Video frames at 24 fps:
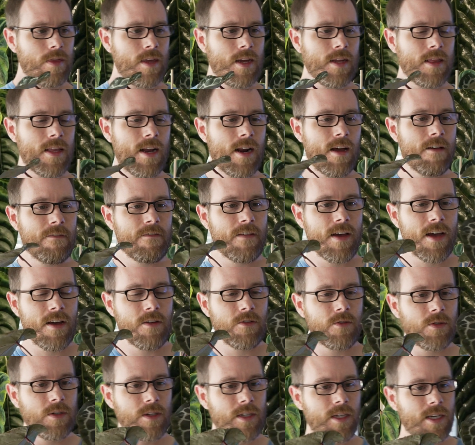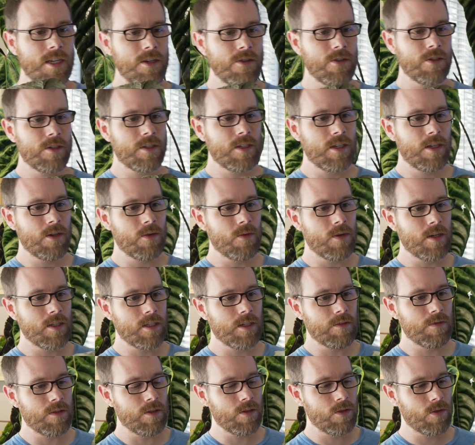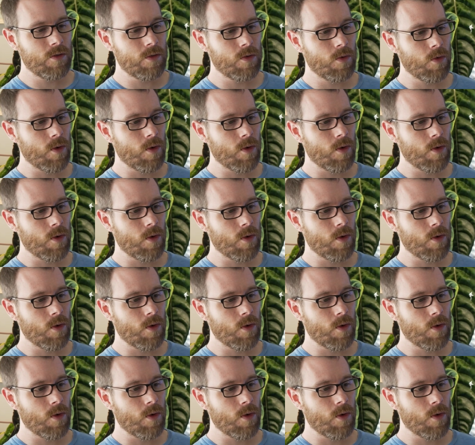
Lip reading: thing that I found really interesting was if you